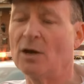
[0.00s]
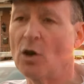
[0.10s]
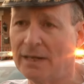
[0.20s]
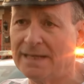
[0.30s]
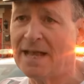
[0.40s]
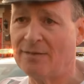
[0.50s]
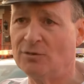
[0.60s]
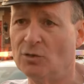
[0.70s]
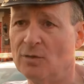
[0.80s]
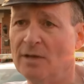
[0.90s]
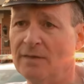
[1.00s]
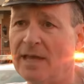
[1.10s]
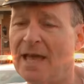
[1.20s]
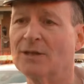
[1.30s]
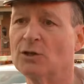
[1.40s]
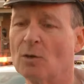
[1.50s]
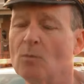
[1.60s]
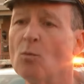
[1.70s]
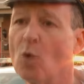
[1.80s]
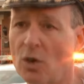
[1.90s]
at Oregon Avenue, they had
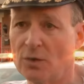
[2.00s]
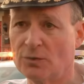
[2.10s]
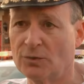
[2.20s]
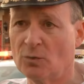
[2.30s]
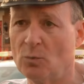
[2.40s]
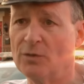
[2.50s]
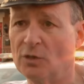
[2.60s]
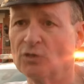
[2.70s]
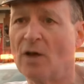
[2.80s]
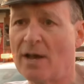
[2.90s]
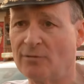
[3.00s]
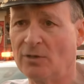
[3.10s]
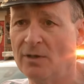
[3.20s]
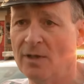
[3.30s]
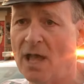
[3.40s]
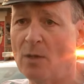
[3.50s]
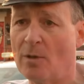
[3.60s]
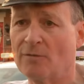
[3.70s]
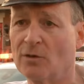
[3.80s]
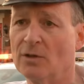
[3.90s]
some words with the driver.
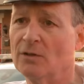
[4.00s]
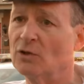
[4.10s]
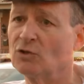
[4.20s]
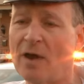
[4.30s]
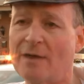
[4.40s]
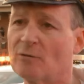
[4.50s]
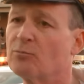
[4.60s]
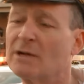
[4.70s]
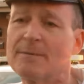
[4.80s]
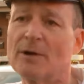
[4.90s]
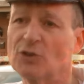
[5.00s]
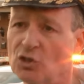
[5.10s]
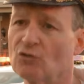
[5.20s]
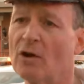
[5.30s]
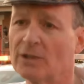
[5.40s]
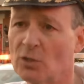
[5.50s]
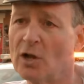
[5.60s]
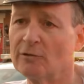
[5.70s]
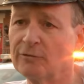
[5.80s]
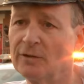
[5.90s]
However, the driver pretty much shrugged it
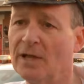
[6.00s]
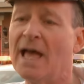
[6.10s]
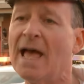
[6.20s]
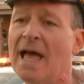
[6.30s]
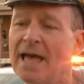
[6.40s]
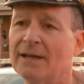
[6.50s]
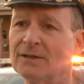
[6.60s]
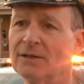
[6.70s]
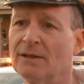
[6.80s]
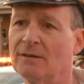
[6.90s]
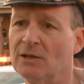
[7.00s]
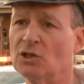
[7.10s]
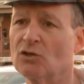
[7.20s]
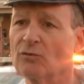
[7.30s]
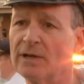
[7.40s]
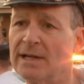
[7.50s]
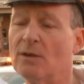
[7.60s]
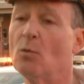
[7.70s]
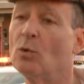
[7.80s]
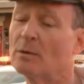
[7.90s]
off and these
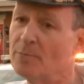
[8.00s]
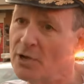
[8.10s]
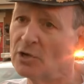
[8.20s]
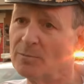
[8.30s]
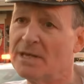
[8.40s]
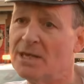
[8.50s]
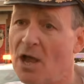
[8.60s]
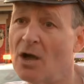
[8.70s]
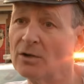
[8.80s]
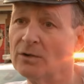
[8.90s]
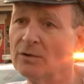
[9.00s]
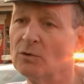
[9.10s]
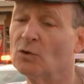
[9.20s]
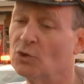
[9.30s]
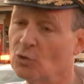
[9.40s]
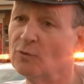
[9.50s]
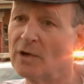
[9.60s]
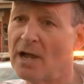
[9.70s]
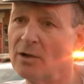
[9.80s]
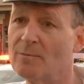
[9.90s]
three, would appear to be young or
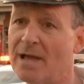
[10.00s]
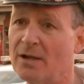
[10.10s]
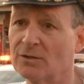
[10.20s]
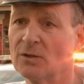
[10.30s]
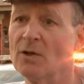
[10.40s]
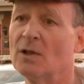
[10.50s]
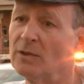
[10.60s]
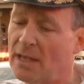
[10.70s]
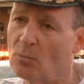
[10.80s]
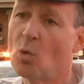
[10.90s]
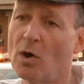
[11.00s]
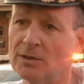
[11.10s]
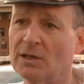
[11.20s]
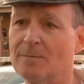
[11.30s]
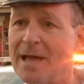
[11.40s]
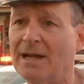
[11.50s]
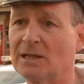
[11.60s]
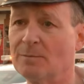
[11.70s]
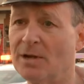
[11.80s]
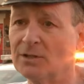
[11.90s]
juvenile males, then walked to the back
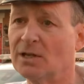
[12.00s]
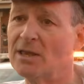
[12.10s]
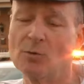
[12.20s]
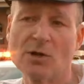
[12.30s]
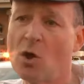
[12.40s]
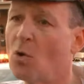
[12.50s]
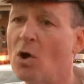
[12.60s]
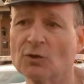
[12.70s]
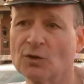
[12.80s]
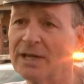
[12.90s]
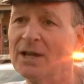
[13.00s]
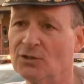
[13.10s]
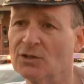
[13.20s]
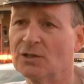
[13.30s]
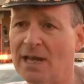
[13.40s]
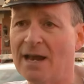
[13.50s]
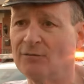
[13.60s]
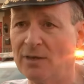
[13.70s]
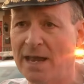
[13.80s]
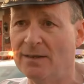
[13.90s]
of the bus, and there were no altercations
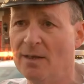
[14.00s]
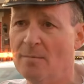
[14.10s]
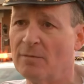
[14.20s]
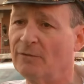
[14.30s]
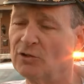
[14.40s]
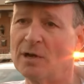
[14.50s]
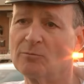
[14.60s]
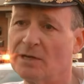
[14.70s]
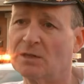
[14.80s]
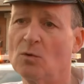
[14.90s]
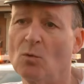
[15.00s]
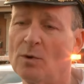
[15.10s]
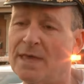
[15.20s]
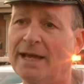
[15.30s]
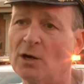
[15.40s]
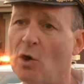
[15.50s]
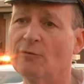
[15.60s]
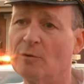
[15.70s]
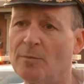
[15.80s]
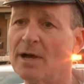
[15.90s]
after that. But for some reason, when they got
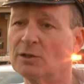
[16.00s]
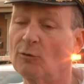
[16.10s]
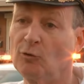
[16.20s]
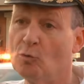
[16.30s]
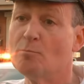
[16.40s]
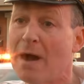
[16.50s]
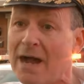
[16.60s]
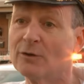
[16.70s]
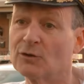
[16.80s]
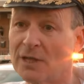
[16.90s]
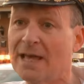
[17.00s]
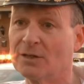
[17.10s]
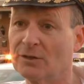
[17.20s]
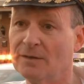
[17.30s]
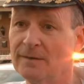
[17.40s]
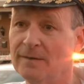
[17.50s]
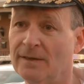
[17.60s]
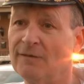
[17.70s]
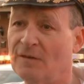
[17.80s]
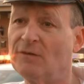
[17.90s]
off the bus a few miles later,
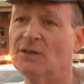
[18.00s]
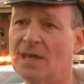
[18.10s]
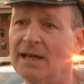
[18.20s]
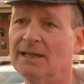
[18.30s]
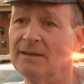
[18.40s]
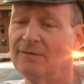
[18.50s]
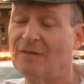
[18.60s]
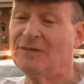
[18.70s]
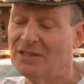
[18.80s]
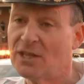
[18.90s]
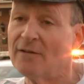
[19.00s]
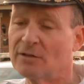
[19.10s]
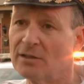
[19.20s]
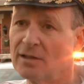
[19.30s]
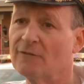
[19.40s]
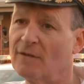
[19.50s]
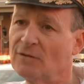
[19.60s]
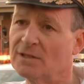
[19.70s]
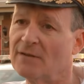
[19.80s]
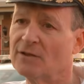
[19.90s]
at 52nd, 57th, or
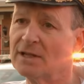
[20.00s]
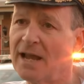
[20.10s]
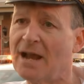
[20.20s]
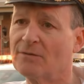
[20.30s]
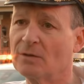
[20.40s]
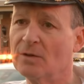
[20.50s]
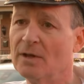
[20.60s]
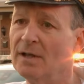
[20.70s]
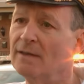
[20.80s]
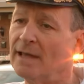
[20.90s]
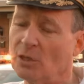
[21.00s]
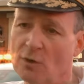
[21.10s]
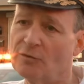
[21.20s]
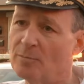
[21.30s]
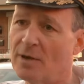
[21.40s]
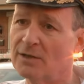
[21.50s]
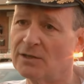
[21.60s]
57th and Catherine, they get off the